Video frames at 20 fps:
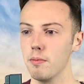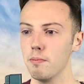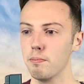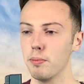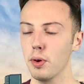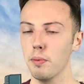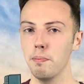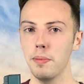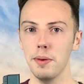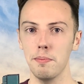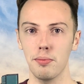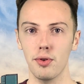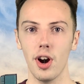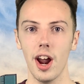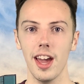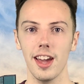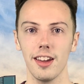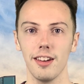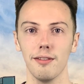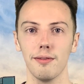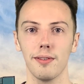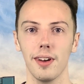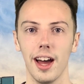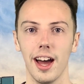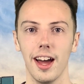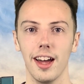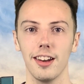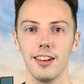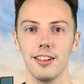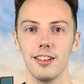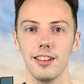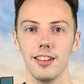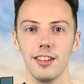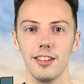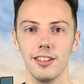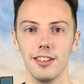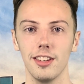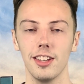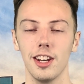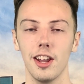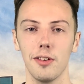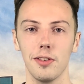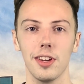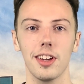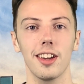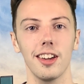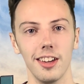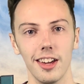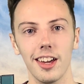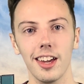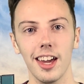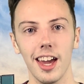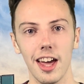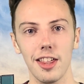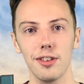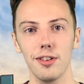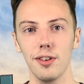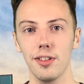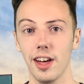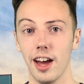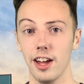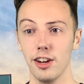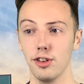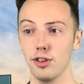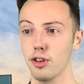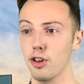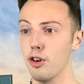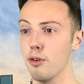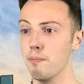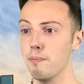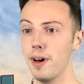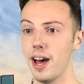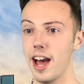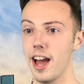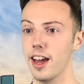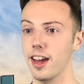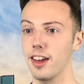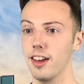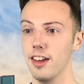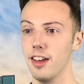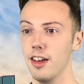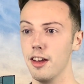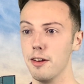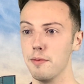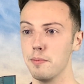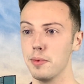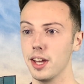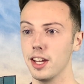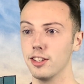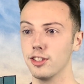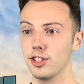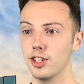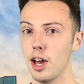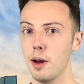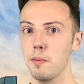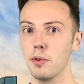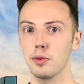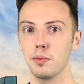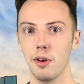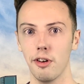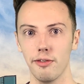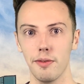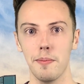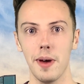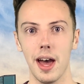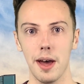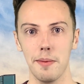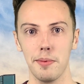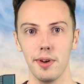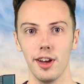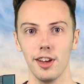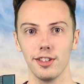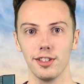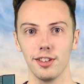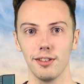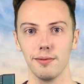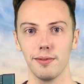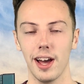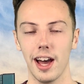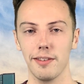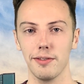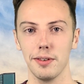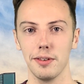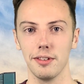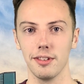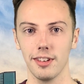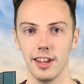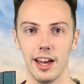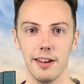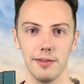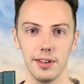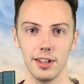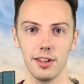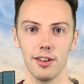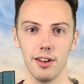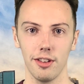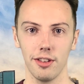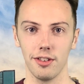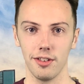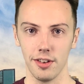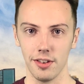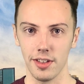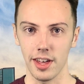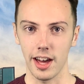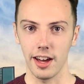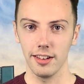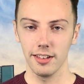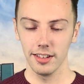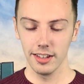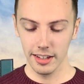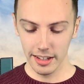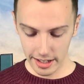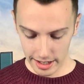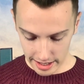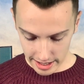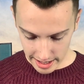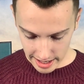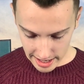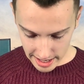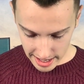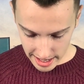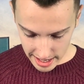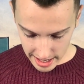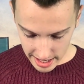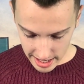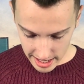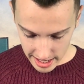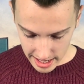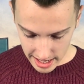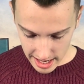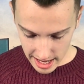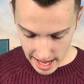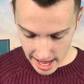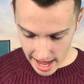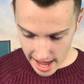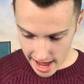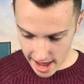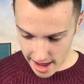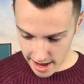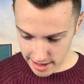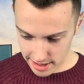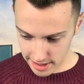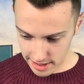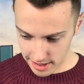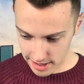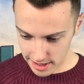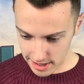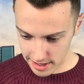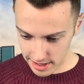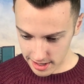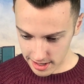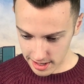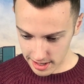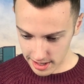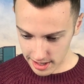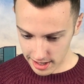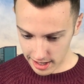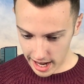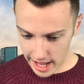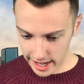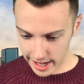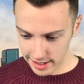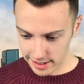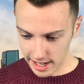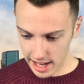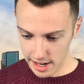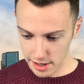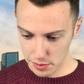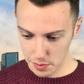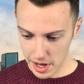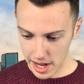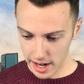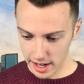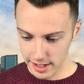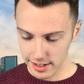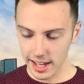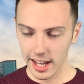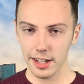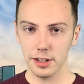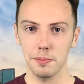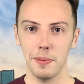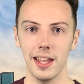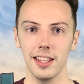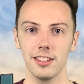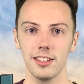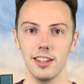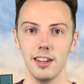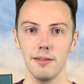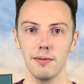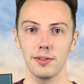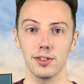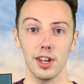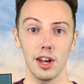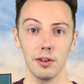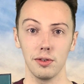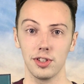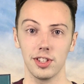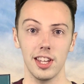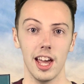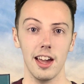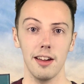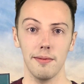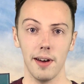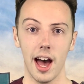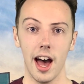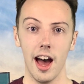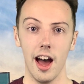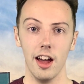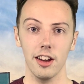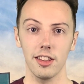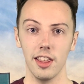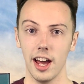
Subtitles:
But be brave, and you know you can get through that, and you'll come back being so much more of a better person for having gone through that. And like I said as well, it's expensive, so save hard.